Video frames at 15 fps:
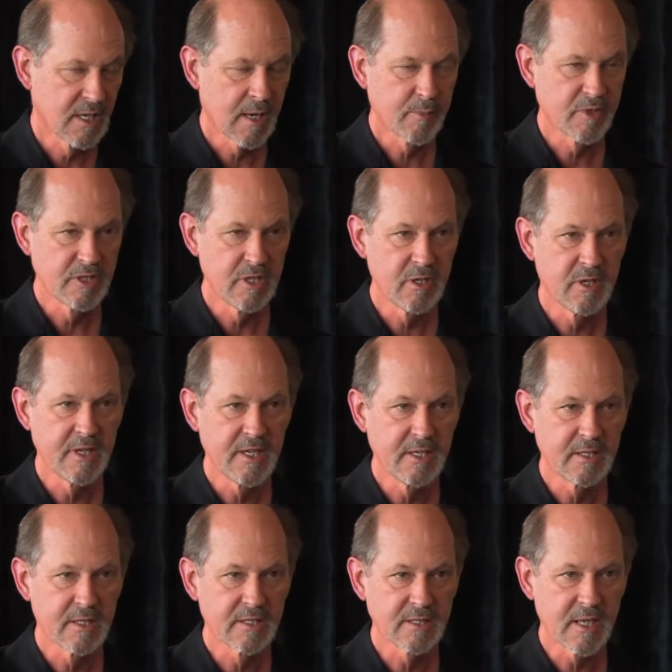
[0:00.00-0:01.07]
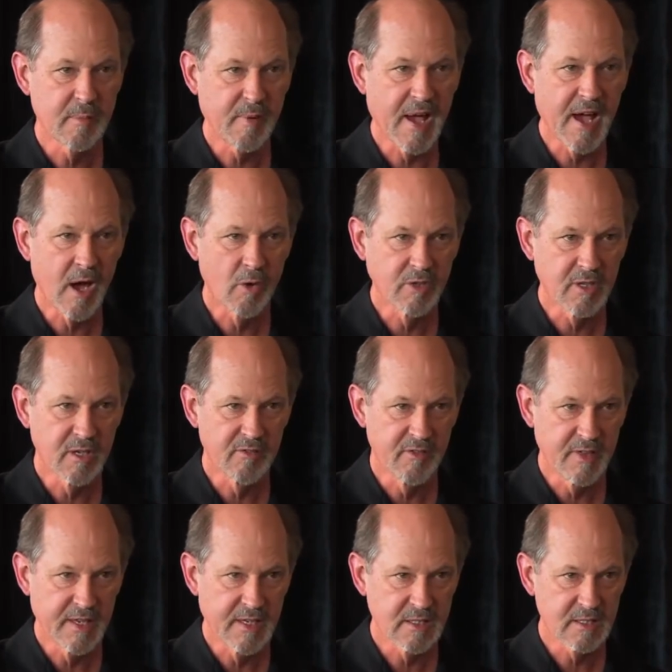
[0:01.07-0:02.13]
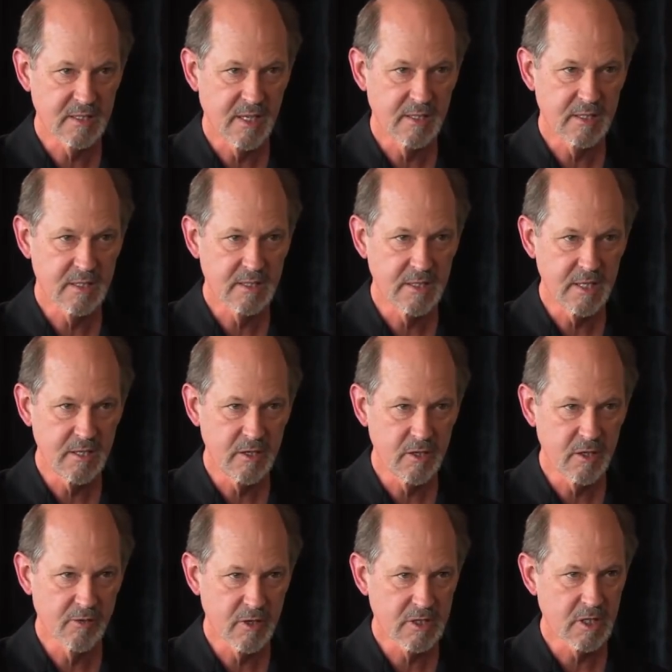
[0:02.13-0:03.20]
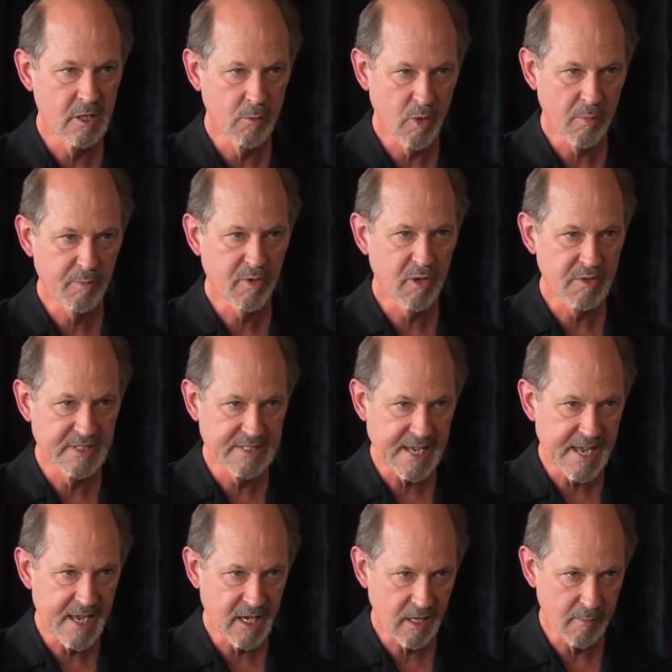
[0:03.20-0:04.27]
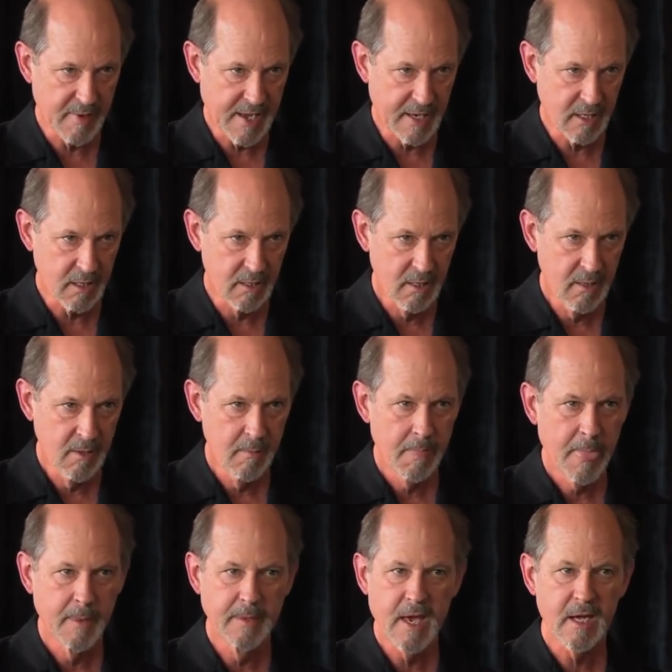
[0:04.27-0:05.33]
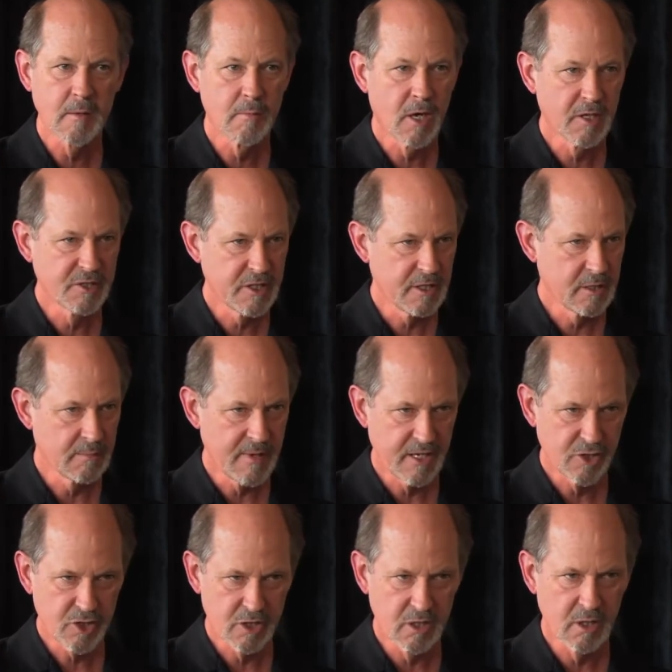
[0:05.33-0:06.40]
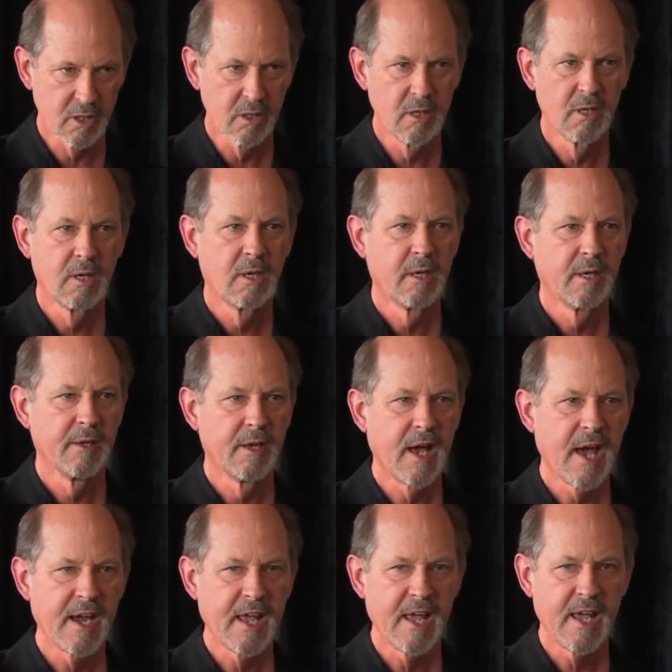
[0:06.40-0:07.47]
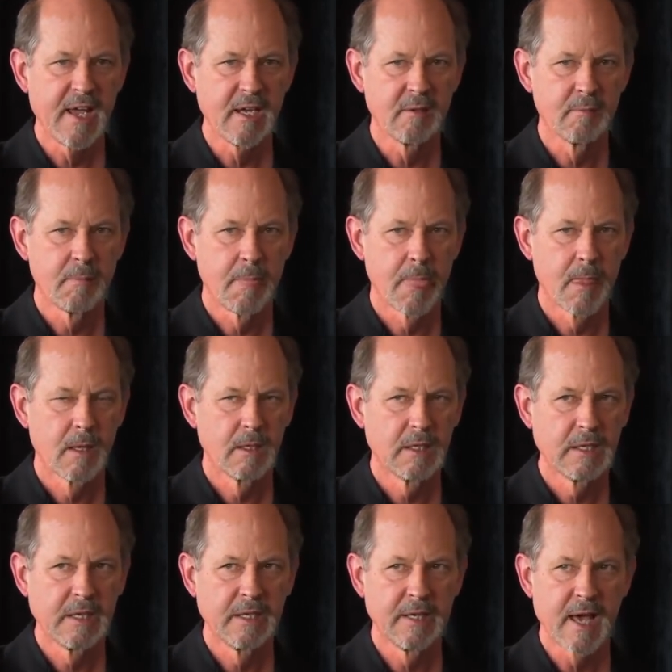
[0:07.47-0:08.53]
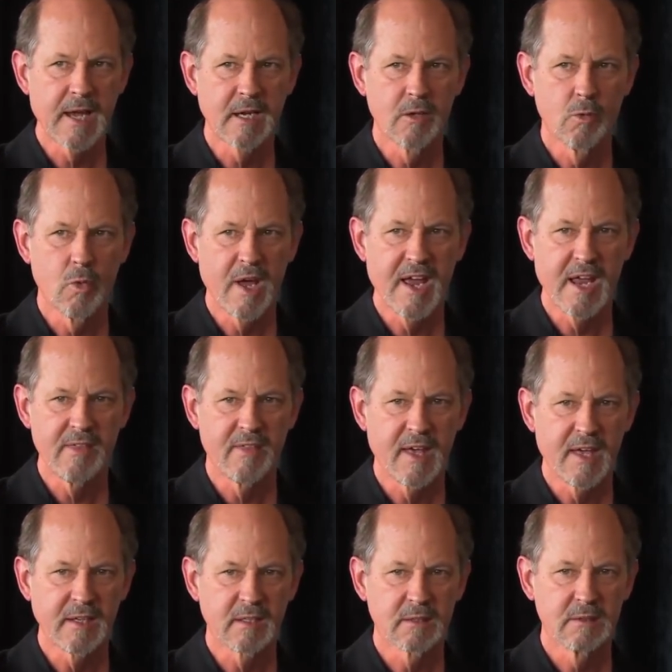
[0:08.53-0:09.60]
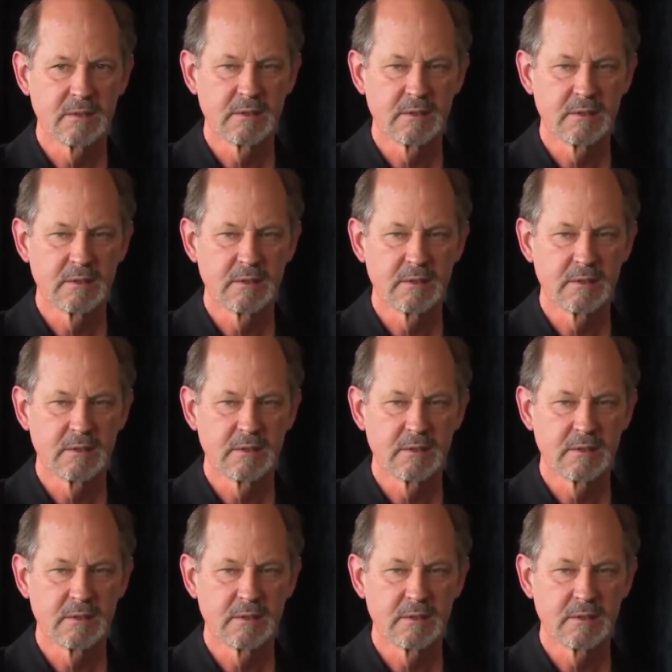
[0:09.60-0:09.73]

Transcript: an opportunity to step out of this and to see the universe in a more prosaic manner, not a multi-dimensional, not in a way that,